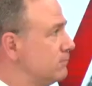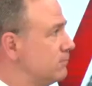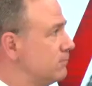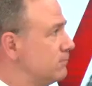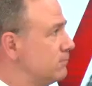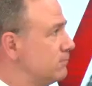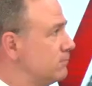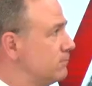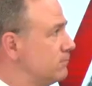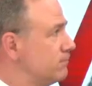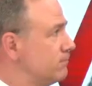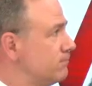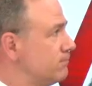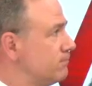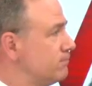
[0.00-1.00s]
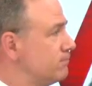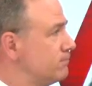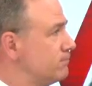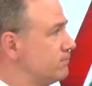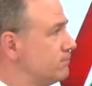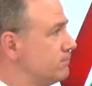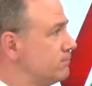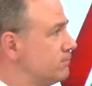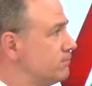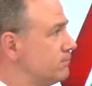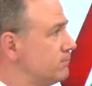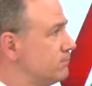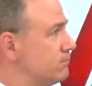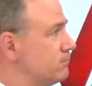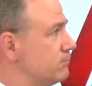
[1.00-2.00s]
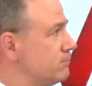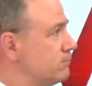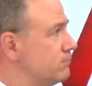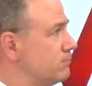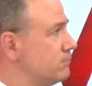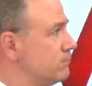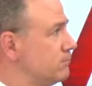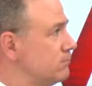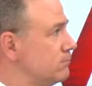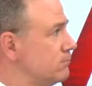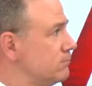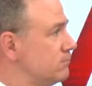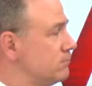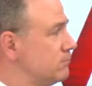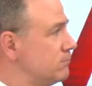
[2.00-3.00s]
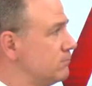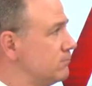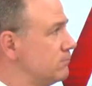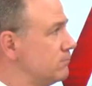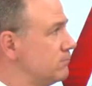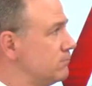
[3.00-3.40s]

(not speaking)